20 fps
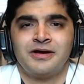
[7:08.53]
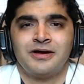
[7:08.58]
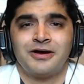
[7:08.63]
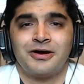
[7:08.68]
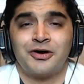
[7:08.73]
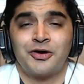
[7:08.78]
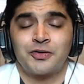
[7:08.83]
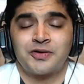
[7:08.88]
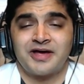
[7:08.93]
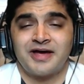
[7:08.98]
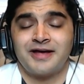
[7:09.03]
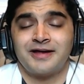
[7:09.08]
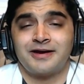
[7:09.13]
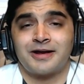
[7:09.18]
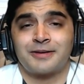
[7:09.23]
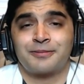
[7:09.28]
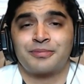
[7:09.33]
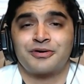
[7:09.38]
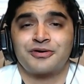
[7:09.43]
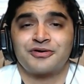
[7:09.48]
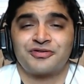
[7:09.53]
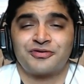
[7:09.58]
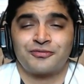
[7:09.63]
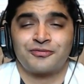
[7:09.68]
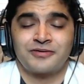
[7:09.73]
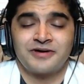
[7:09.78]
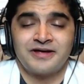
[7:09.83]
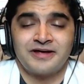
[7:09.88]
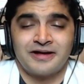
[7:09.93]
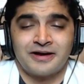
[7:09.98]
Okay, number
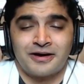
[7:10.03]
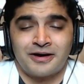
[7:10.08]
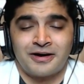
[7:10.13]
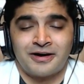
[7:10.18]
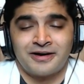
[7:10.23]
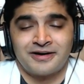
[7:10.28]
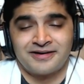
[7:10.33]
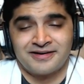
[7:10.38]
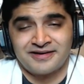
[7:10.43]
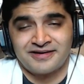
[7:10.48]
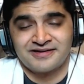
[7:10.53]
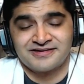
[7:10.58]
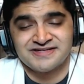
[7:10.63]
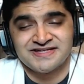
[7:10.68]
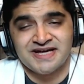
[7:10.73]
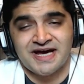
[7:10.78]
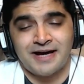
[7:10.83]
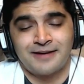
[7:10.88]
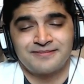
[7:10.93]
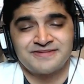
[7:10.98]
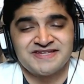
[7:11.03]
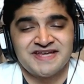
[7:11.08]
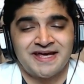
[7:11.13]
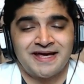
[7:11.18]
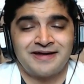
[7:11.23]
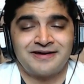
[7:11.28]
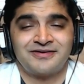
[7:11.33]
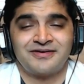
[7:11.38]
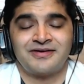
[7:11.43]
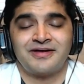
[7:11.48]
three on the top
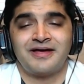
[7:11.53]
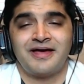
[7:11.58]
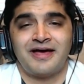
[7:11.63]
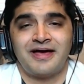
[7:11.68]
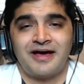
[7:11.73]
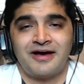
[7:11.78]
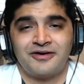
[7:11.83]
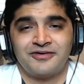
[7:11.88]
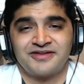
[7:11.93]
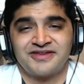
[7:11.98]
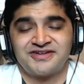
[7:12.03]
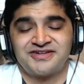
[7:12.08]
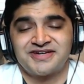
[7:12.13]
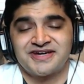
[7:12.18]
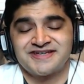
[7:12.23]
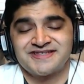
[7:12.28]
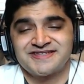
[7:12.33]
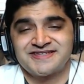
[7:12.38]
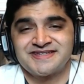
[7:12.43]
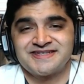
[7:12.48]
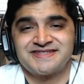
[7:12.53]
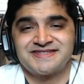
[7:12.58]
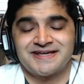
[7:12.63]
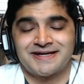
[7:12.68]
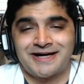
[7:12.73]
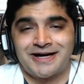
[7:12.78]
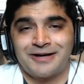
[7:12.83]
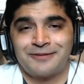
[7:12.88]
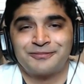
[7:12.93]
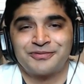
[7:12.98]
10 health justice
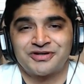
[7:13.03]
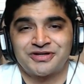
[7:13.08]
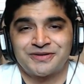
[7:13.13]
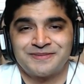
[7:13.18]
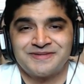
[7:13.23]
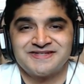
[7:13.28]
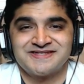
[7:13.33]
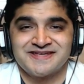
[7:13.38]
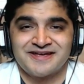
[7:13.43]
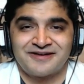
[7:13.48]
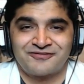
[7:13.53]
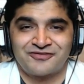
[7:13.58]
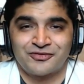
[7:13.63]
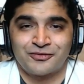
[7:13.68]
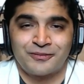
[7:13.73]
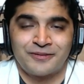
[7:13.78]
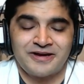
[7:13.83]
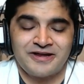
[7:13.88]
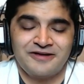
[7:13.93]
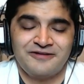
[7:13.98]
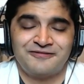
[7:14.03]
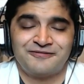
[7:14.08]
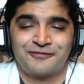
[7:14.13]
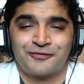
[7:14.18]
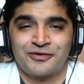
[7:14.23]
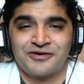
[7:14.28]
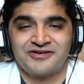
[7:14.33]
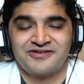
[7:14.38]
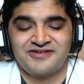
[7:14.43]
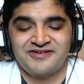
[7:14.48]
accomplishments of
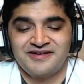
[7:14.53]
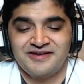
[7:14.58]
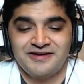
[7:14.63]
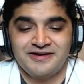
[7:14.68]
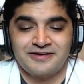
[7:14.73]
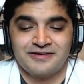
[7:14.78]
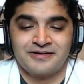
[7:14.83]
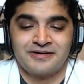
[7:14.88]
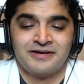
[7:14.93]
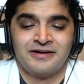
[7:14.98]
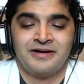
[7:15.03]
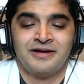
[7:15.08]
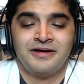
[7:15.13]
2014.